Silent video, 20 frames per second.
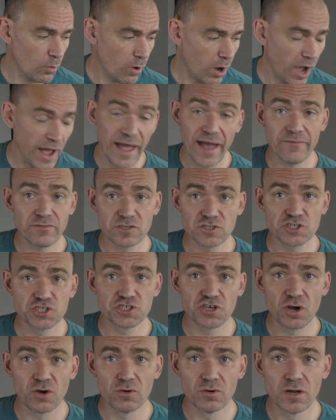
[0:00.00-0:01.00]
I haven't
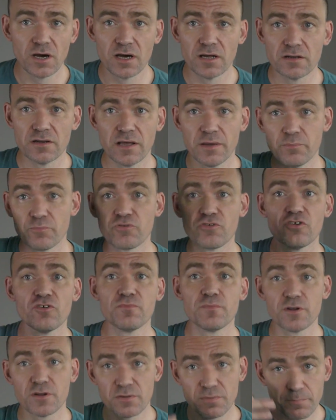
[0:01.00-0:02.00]
shown an
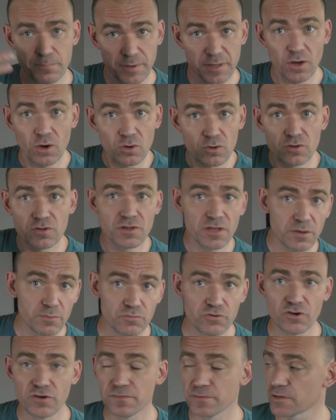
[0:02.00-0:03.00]
improvement beyond the
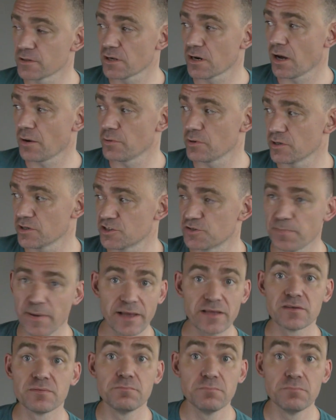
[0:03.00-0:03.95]
improvement that I would expect